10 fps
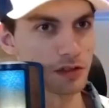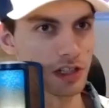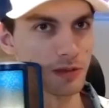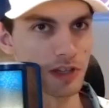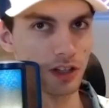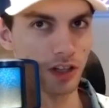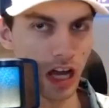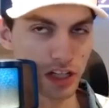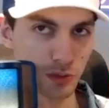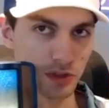of those teams get
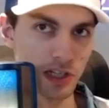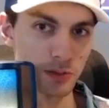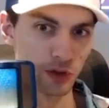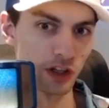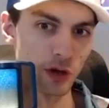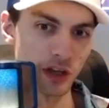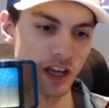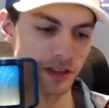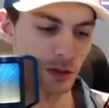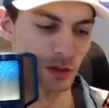lost when teams
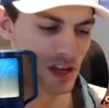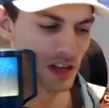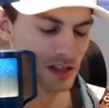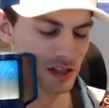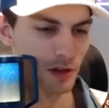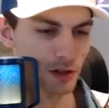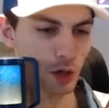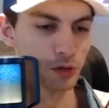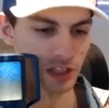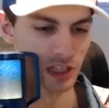relocate to new cities. Some of those
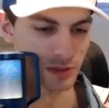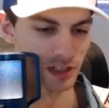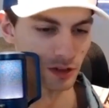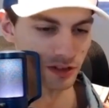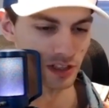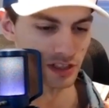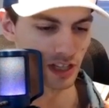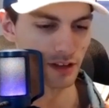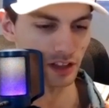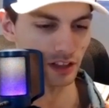old teams in the old cities
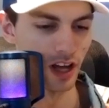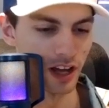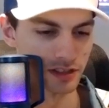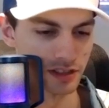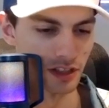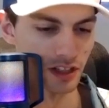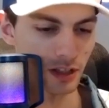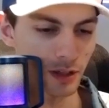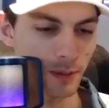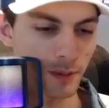kind of get lost in the.